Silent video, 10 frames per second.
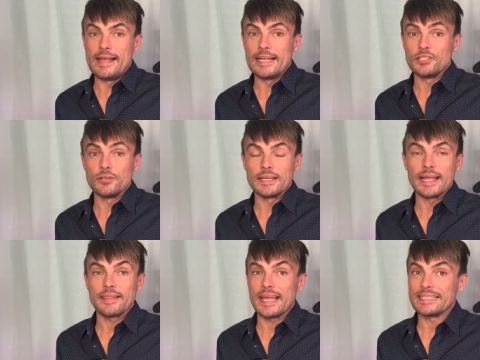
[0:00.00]
and you can
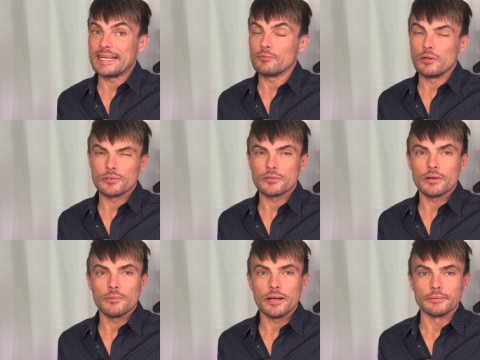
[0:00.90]
get that download
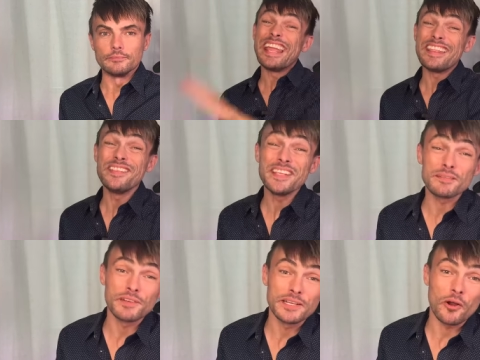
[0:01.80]
straight away. In
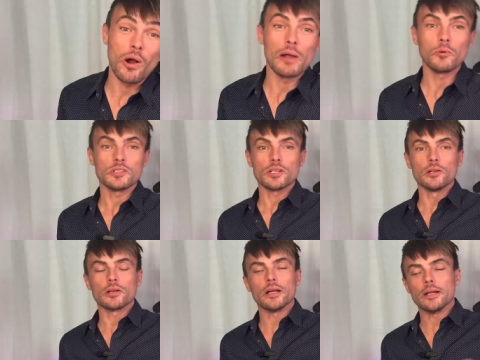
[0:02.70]
this video, I want to
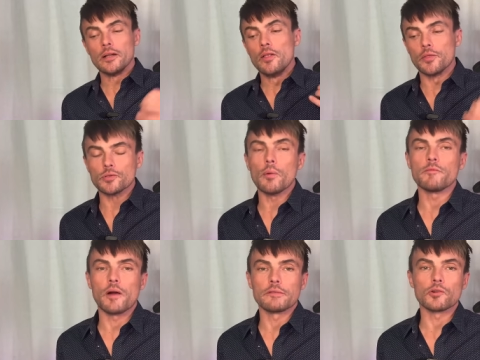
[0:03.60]
look at the
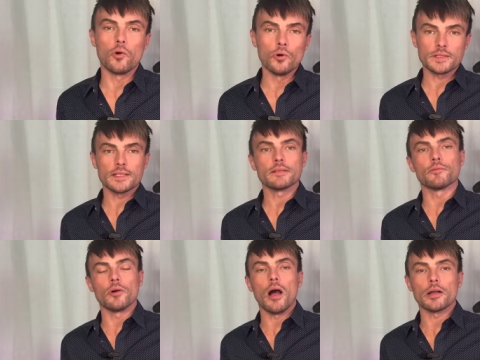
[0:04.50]
top five causes
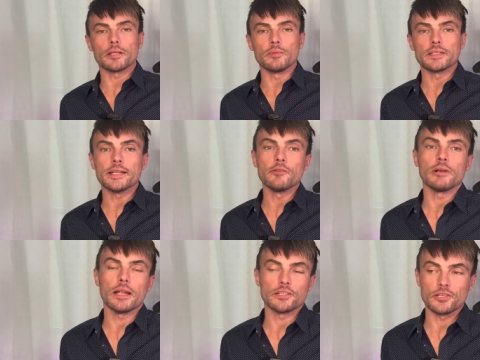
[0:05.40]
for arguments in a
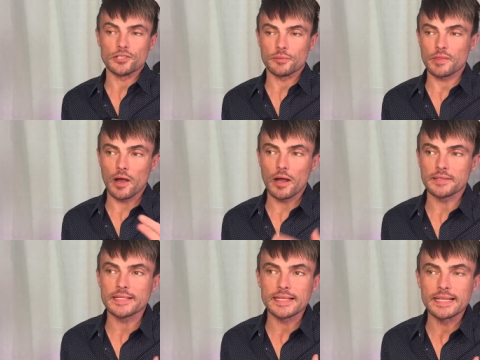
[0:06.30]
relationship that I
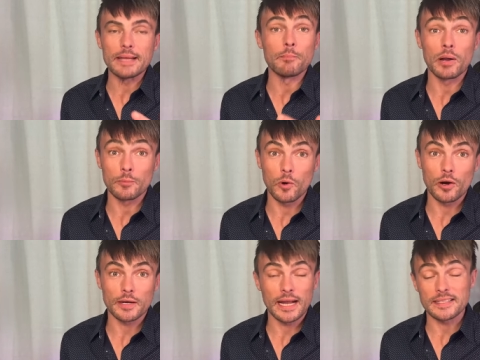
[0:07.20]
see in my
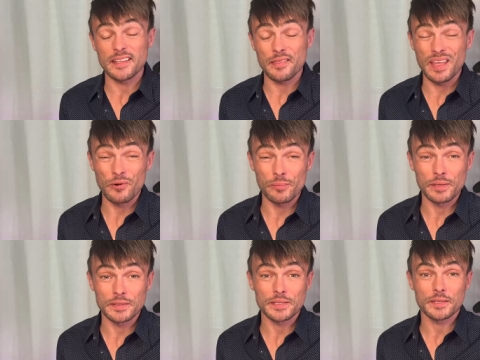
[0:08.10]
work as a
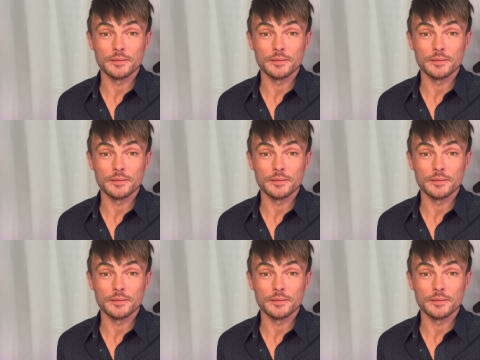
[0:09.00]
therapist.